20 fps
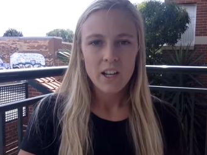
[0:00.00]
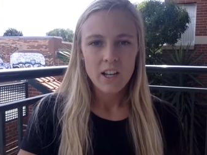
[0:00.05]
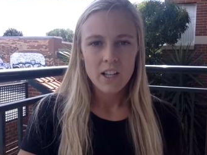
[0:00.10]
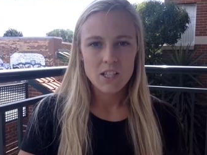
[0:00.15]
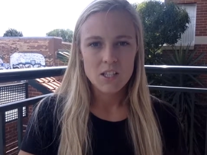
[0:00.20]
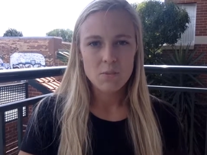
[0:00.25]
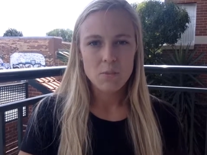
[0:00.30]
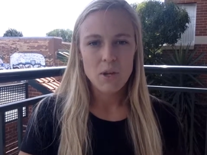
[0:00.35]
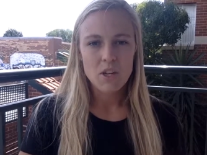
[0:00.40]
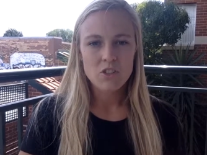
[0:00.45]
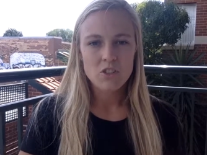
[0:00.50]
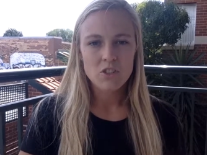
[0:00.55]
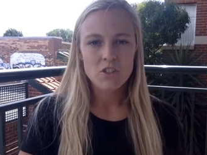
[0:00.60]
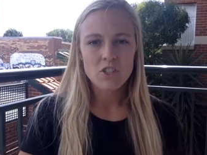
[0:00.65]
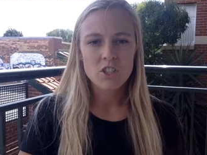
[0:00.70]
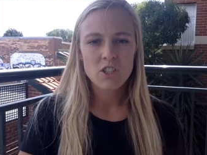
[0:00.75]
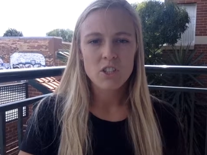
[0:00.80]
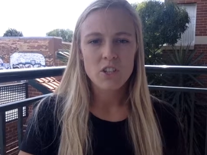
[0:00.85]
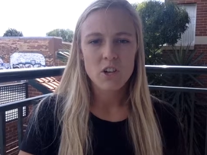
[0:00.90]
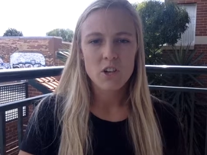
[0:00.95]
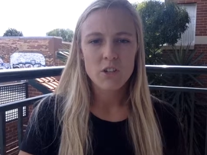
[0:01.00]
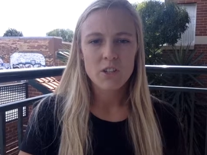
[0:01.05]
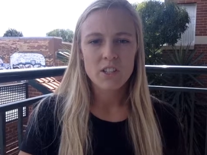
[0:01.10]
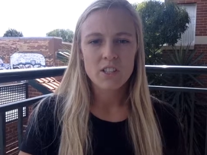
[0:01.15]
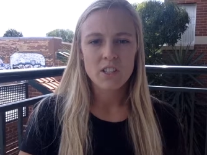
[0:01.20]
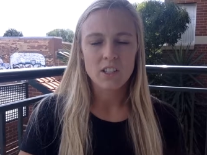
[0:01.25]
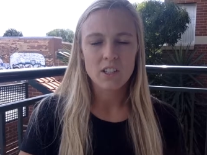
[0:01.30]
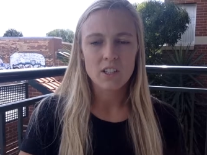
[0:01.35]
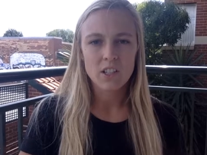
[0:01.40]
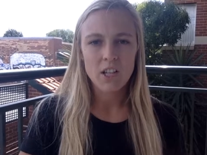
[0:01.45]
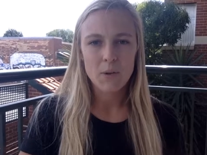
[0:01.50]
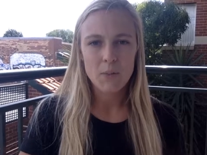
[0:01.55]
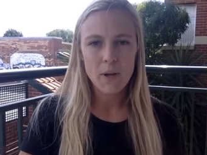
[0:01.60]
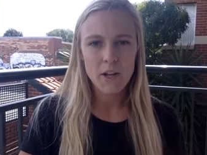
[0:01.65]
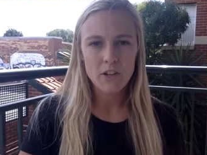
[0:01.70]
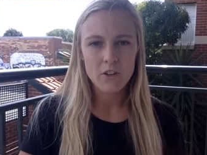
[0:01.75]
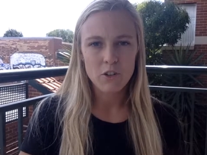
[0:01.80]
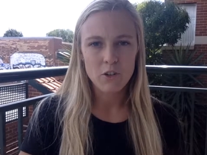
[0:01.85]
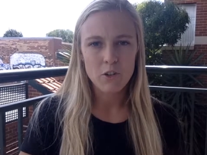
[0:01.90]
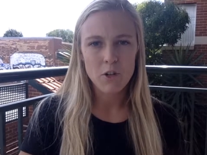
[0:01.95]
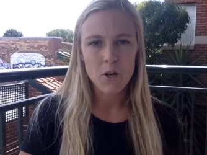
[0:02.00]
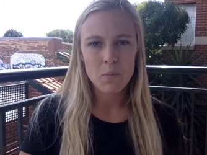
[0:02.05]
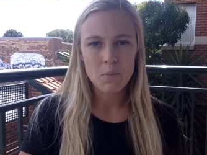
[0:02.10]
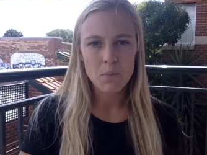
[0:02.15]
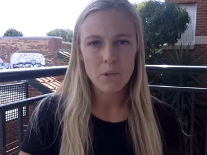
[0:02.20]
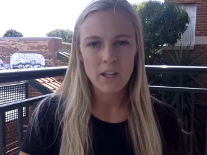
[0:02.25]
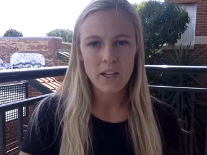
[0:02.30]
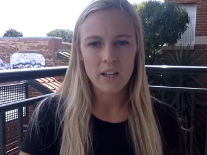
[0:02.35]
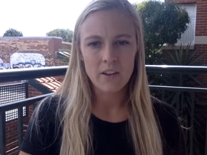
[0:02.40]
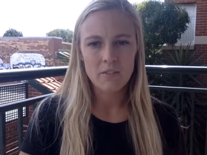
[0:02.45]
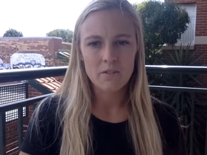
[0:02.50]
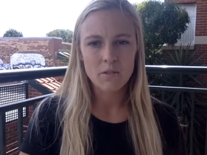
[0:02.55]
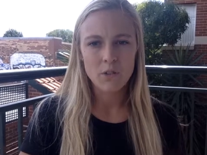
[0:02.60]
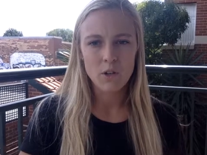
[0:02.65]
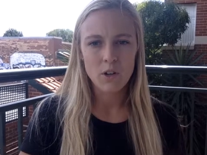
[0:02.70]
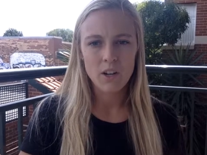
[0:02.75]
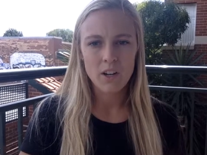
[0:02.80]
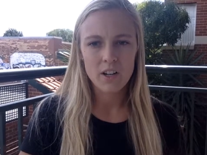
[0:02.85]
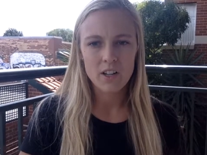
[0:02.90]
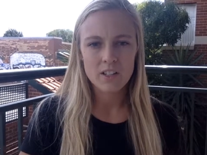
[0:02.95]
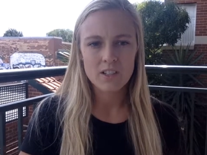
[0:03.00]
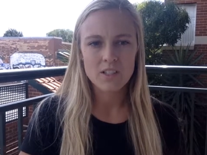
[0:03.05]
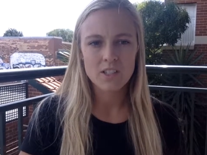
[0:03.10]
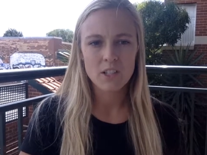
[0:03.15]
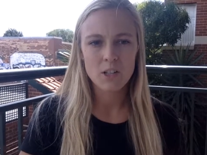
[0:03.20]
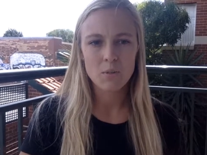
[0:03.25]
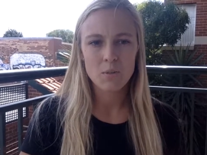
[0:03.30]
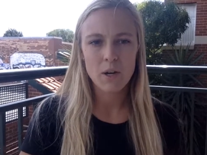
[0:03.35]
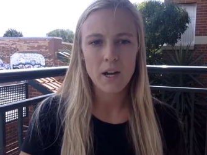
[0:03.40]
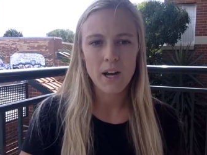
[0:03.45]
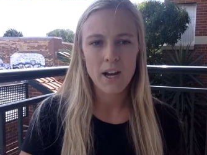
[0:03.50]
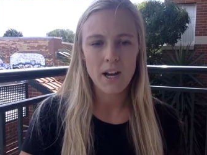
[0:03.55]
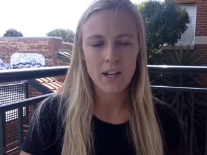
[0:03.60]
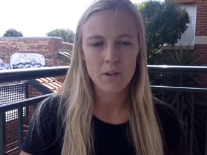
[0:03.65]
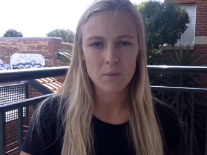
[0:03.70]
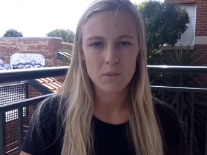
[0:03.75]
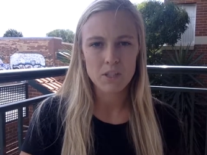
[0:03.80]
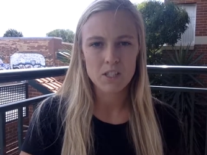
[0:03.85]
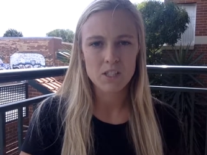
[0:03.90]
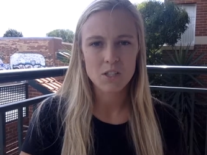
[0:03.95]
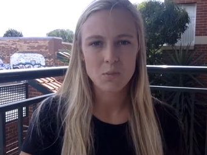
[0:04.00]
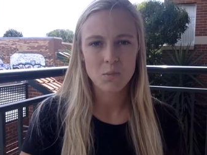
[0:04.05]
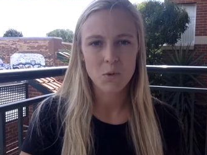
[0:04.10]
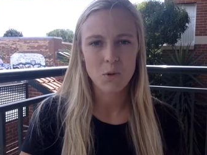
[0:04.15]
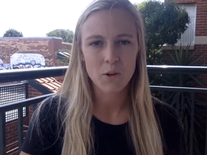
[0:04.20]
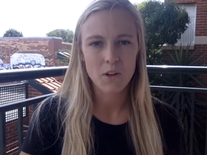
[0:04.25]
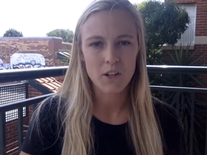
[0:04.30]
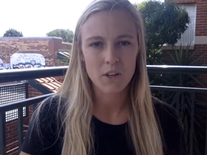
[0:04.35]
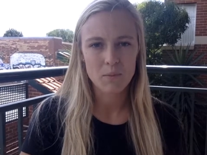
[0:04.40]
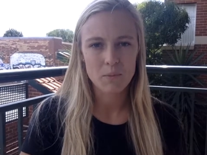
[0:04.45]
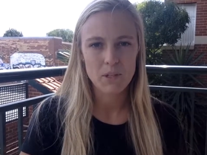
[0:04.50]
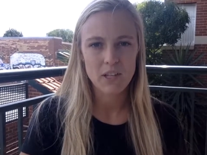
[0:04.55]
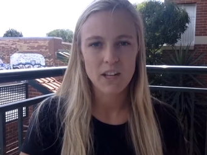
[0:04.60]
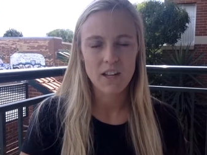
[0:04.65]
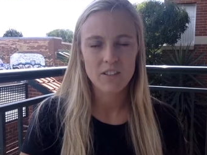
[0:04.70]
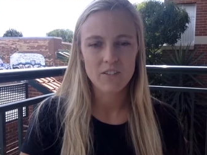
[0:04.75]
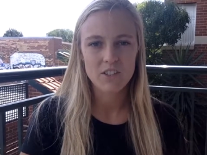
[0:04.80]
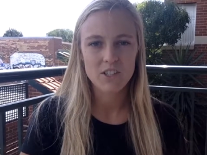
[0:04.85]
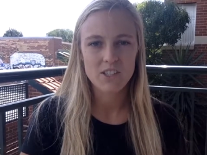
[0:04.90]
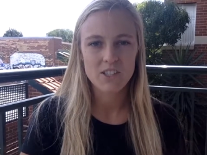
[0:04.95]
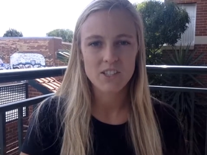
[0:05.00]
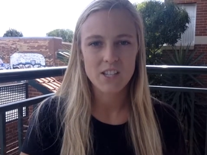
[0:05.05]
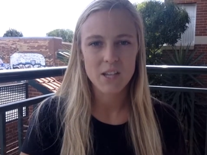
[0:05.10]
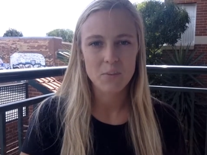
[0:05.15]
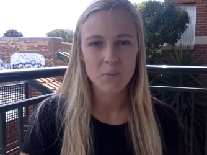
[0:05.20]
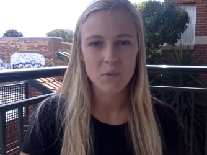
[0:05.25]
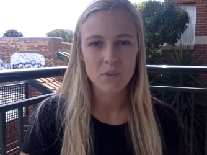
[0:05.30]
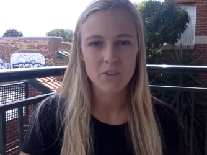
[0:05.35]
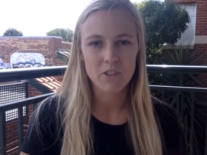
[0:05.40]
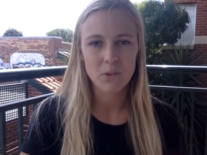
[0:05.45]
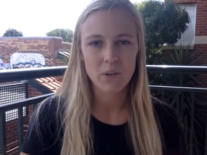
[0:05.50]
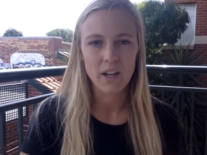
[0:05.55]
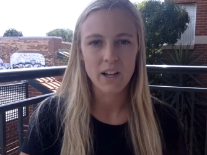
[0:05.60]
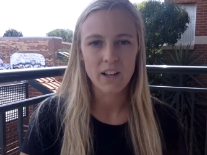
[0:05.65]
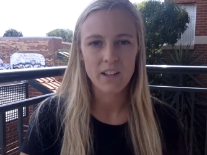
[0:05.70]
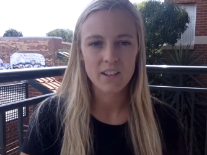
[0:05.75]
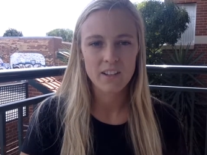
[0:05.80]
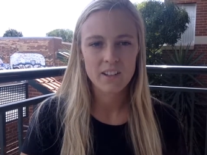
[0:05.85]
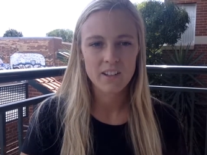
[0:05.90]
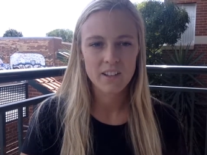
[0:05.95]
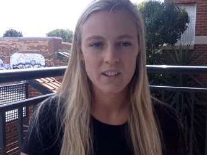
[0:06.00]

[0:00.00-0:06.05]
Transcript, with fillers: It's special to know that the club I grew up playing for is still behind me, supporting me every step of the way.